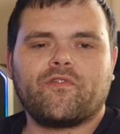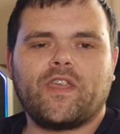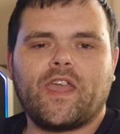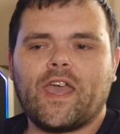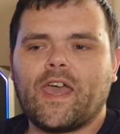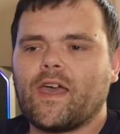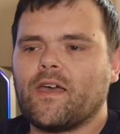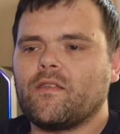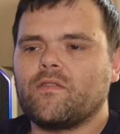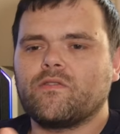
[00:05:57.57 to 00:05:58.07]

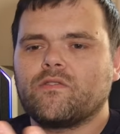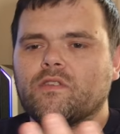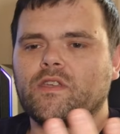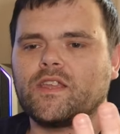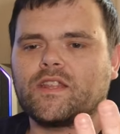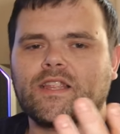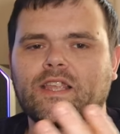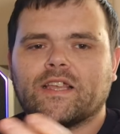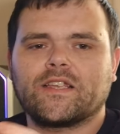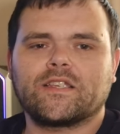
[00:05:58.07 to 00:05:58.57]
Yeah,
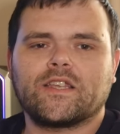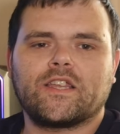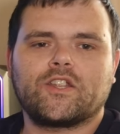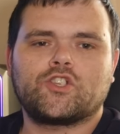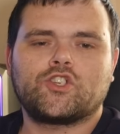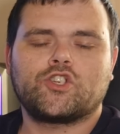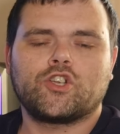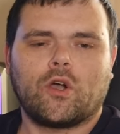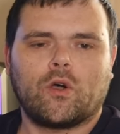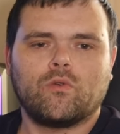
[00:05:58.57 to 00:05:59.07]
it does.
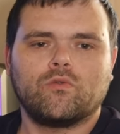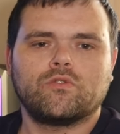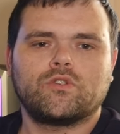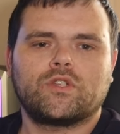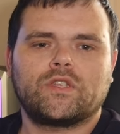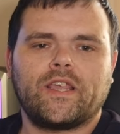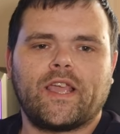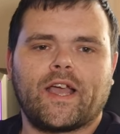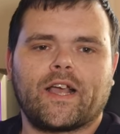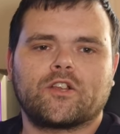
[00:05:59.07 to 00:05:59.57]
It
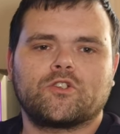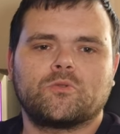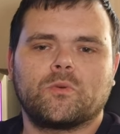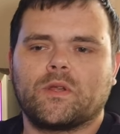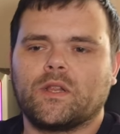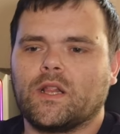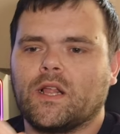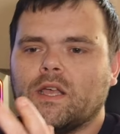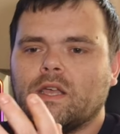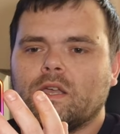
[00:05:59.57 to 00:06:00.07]
shows the
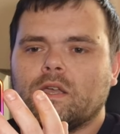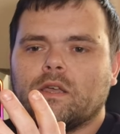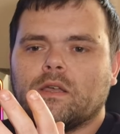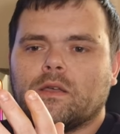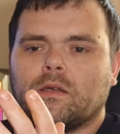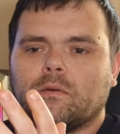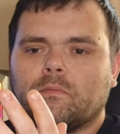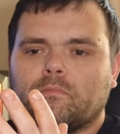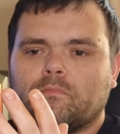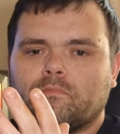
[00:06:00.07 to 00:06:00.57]
actual
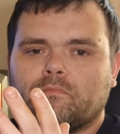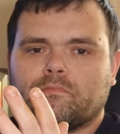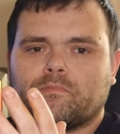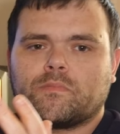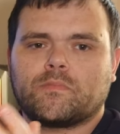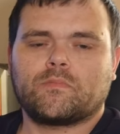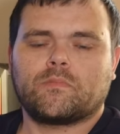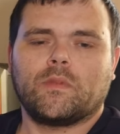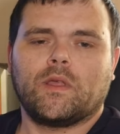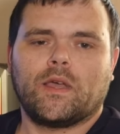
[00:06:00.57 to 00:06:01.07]

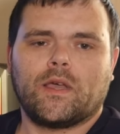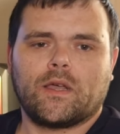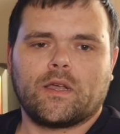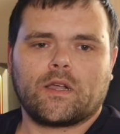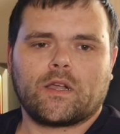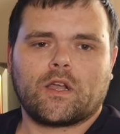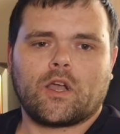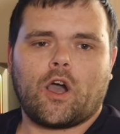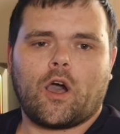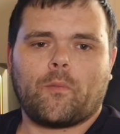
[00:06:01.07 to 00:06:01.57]

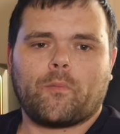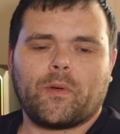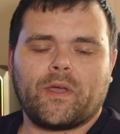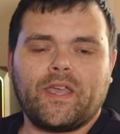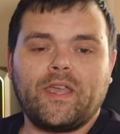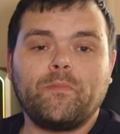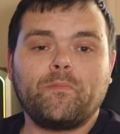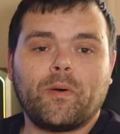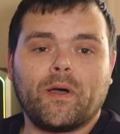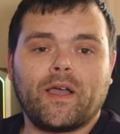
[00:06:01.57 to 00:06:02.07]
copper
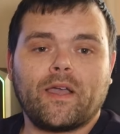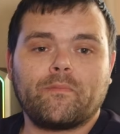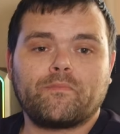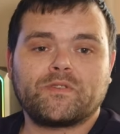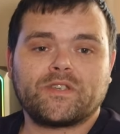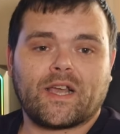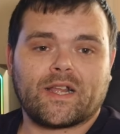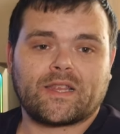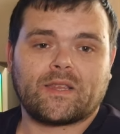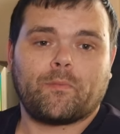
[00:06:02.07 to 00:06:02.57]
heat
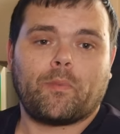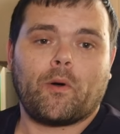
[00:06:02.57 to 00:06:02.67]
pipes at the